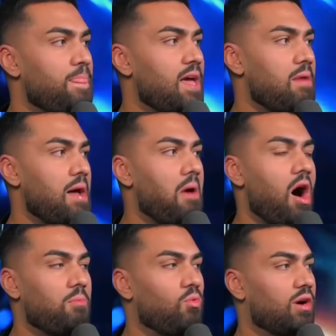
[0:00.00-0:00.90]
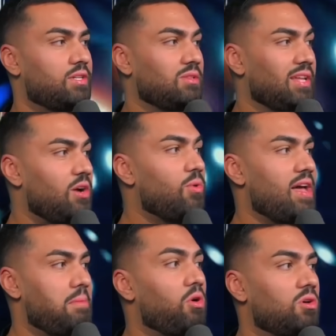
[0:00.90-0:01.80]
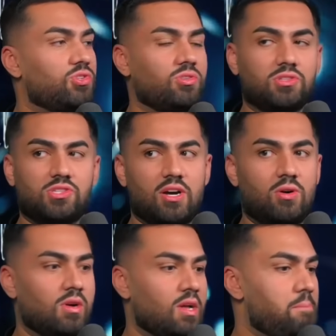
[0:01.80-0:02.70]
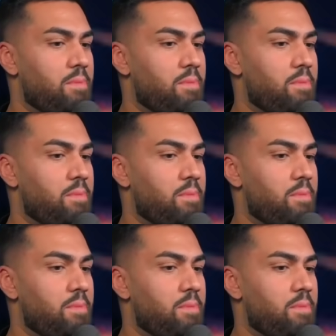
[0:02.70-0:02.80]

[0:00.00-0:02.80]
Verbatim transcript: And my mom worked layaway at Marshall. So mm-hmm.